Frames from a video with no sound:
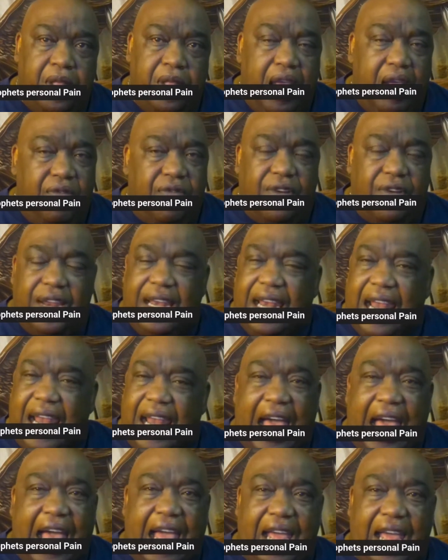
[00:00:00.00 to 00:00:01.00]
Every
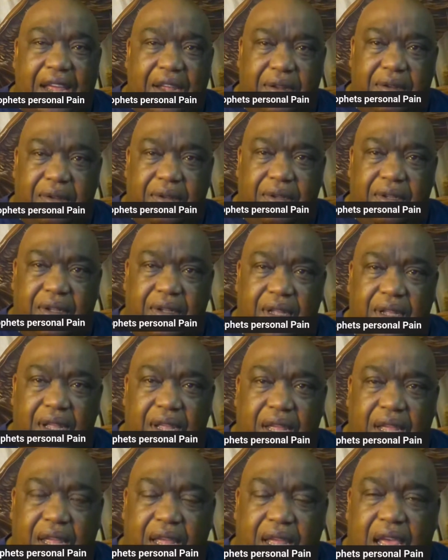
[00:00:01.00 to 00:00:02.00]
lie,
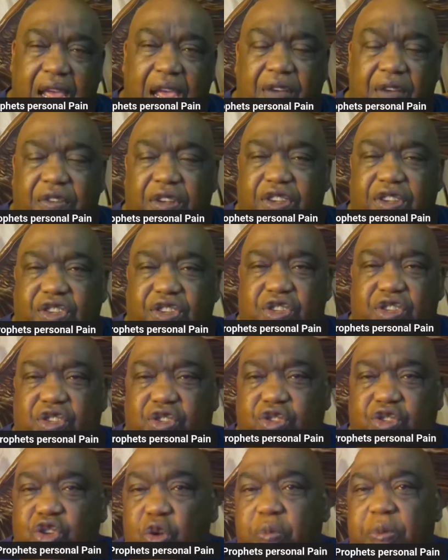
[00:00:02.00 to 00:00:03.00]
every
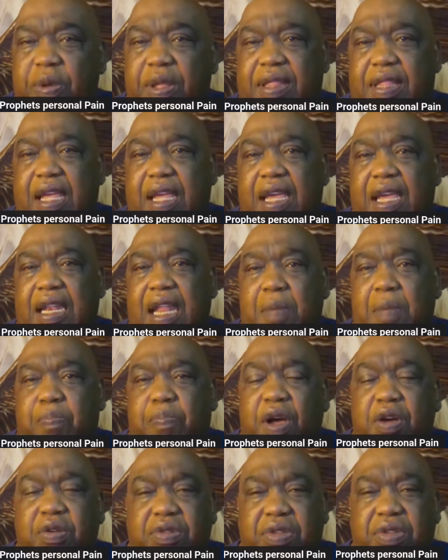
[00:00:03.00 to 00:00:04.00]
stupid thing they
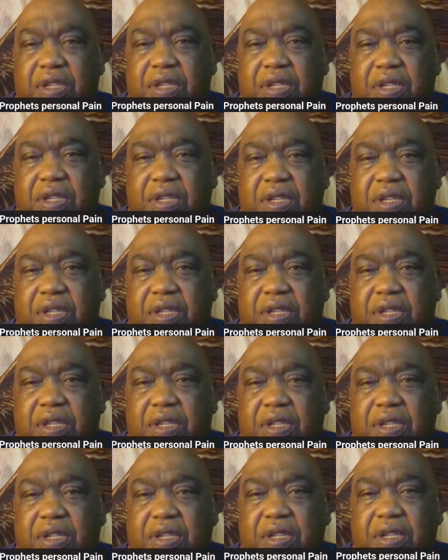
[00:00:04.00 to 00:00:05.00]
posted on
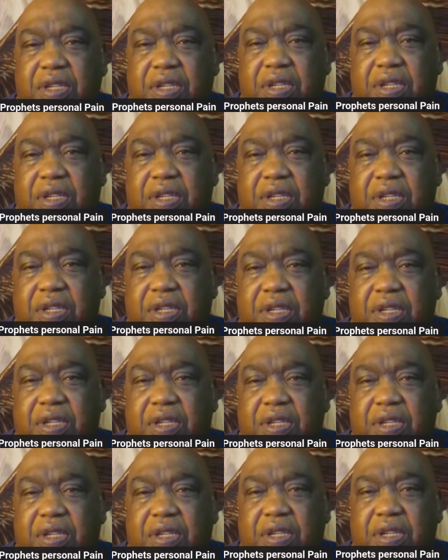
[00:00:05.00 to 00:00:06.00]
Facebook,
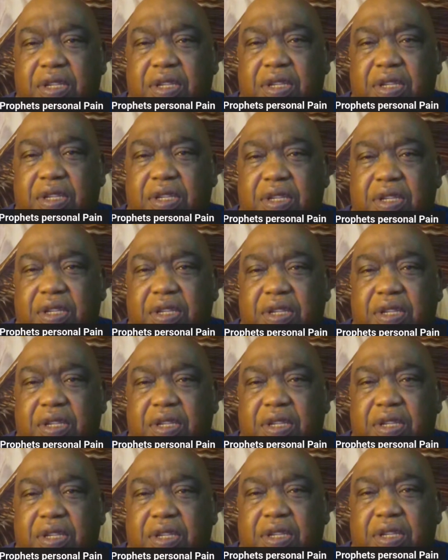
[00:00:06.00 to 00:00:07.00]
Instagram,
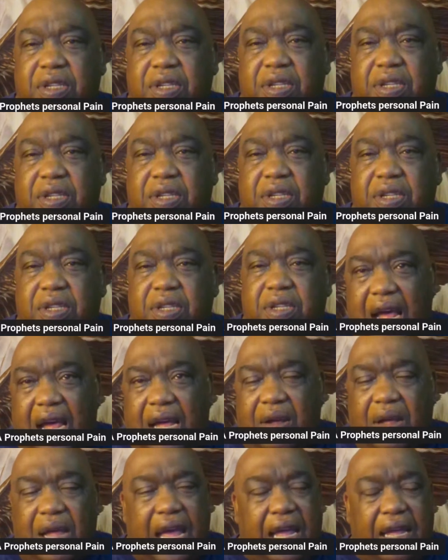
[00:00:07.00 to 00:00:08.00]

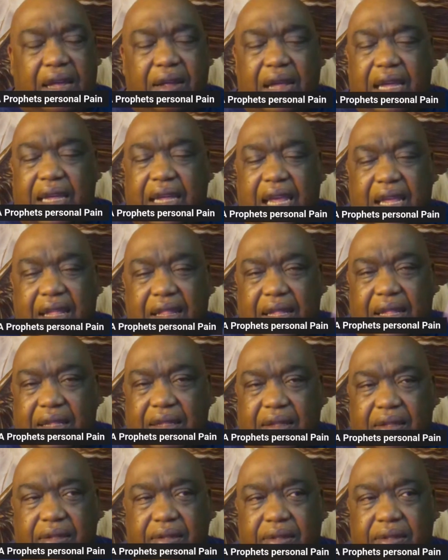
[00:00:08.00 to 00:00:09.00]
TikTok, I can't,
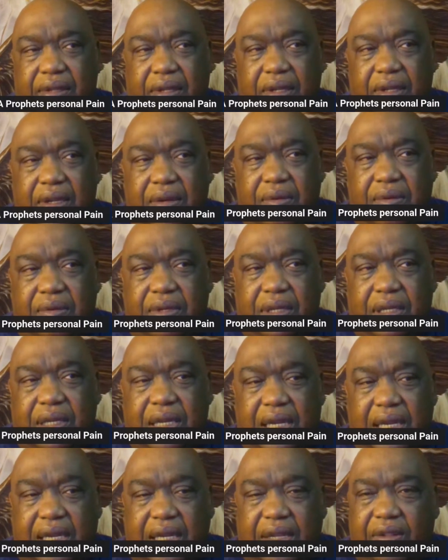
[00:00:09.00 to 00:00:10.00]

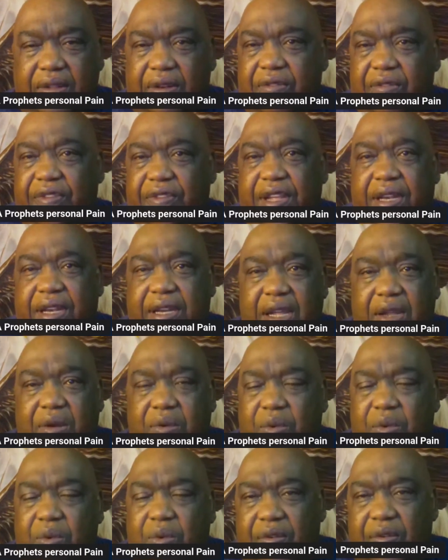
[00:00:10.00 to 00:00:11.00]
Levitican,
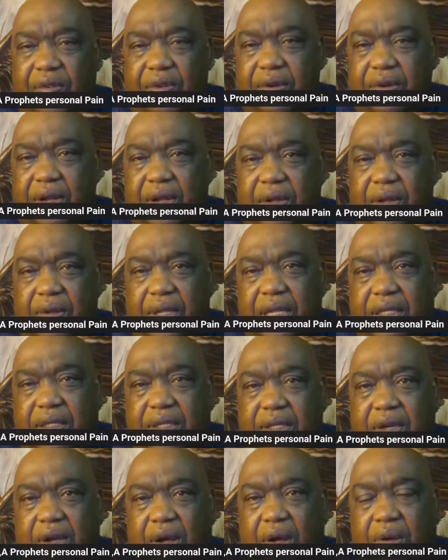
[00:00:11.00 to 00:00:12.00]
whatever it's
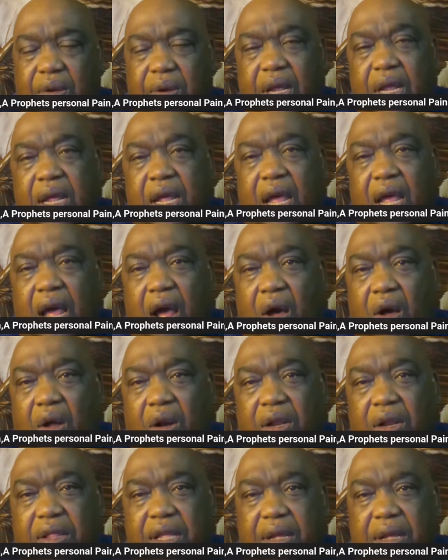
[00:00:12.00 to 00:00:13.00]
called,
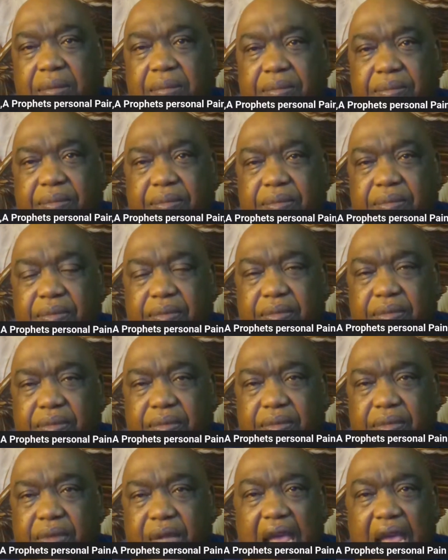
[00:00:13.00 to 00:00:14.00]
all of them
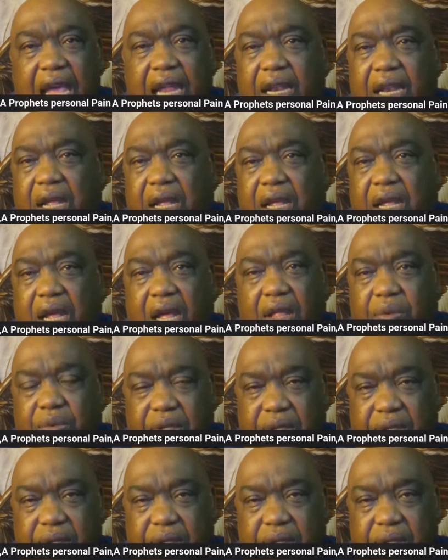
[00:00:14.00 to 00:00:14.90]
and the other